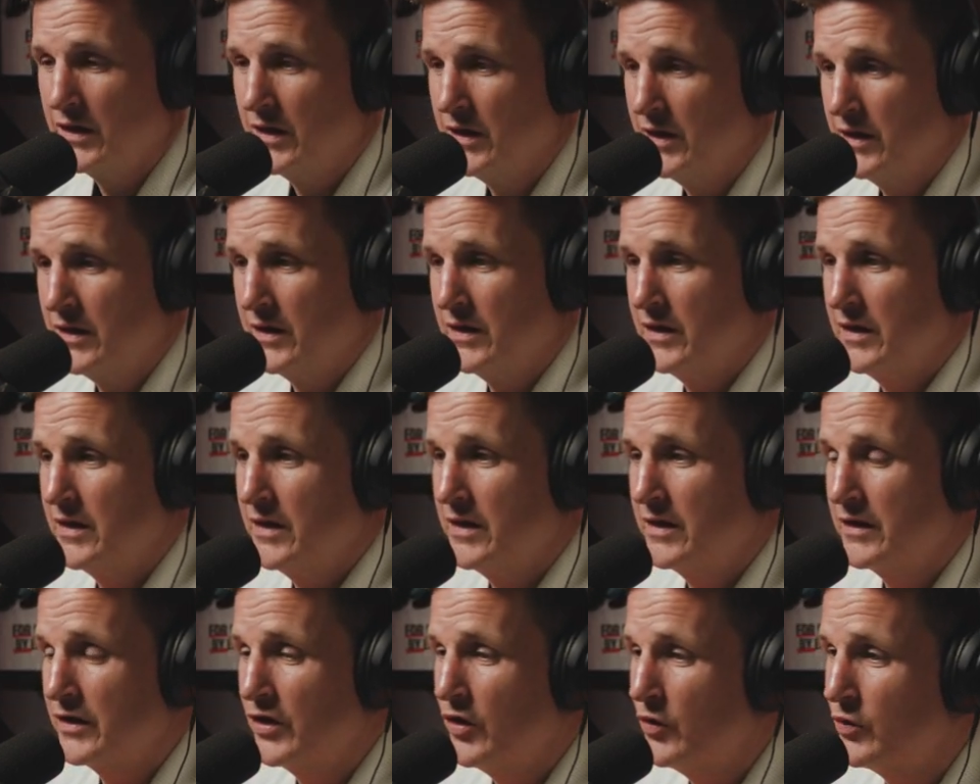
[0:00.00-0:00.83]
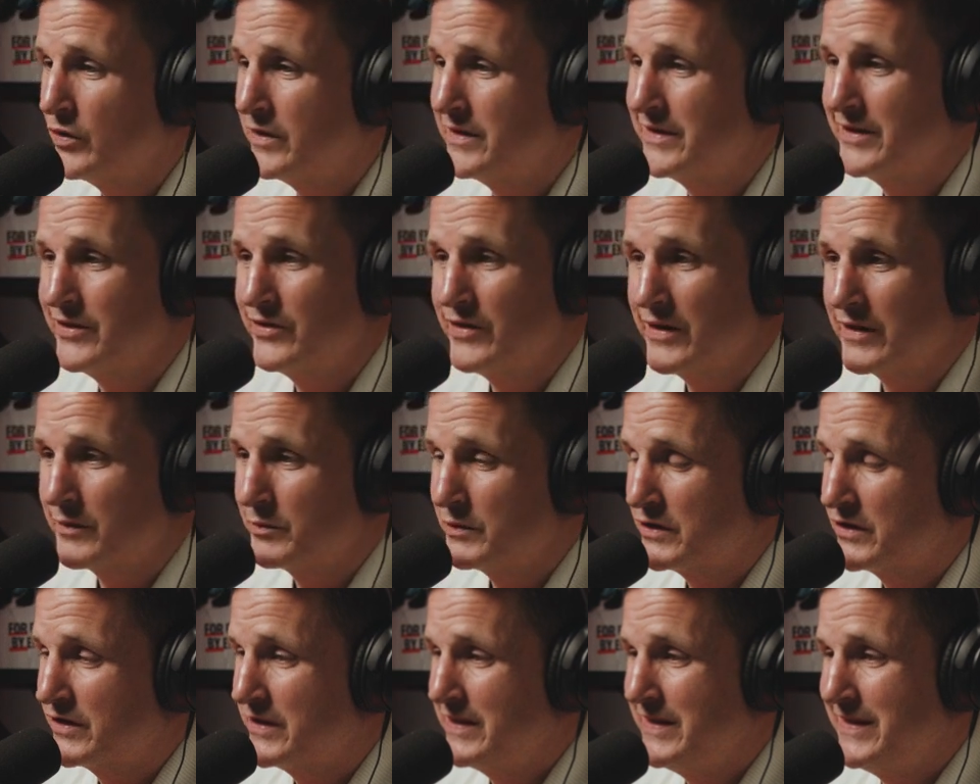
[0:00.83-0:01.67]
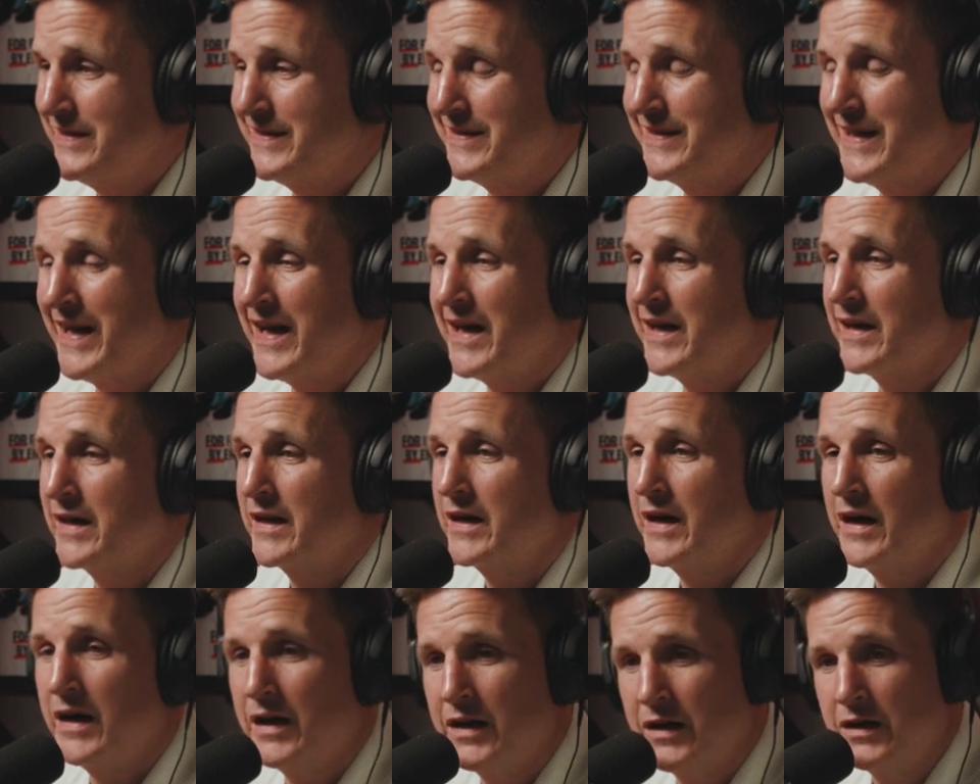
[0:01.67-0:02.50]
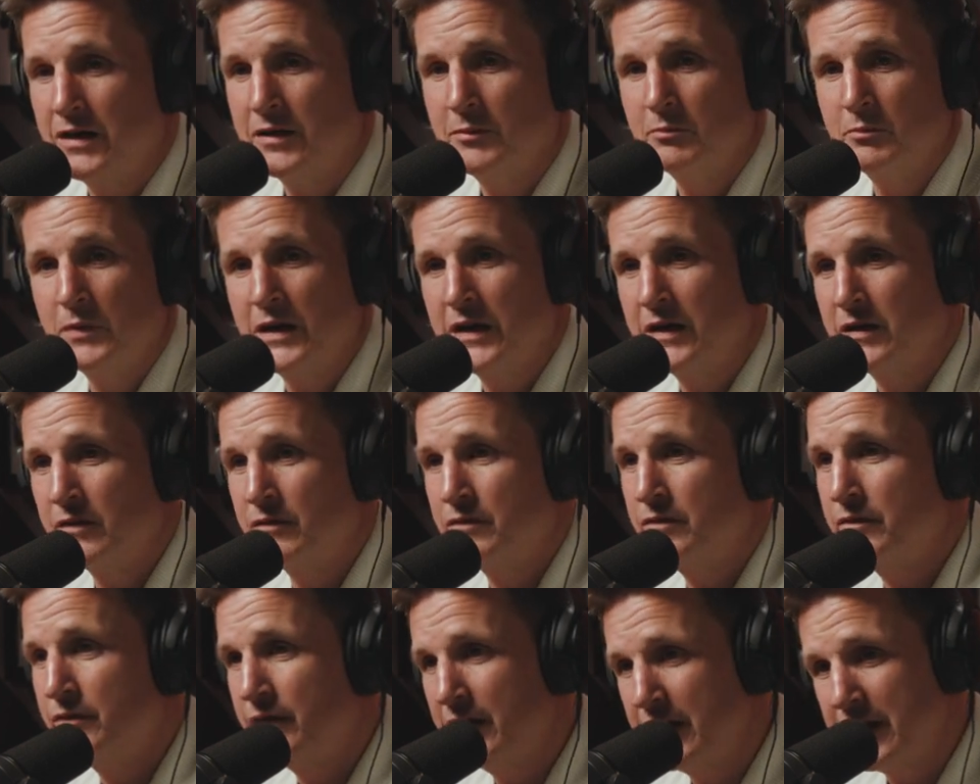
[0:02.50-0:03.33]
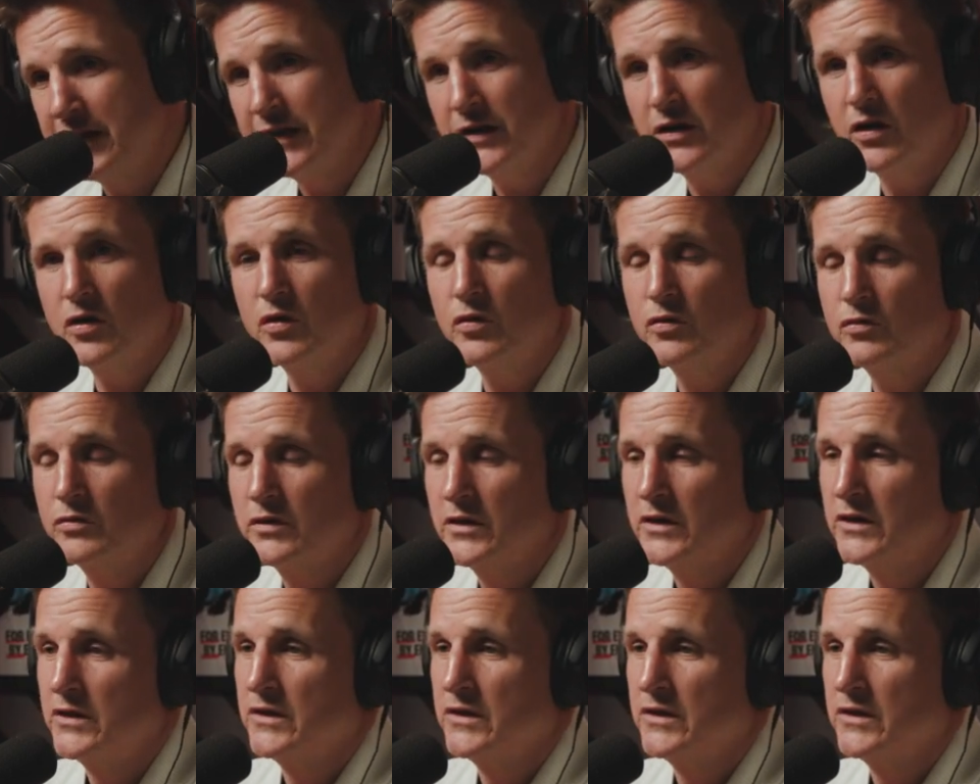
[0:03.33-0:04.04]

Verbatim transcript: Go to dyrdekmachine.com, make a video.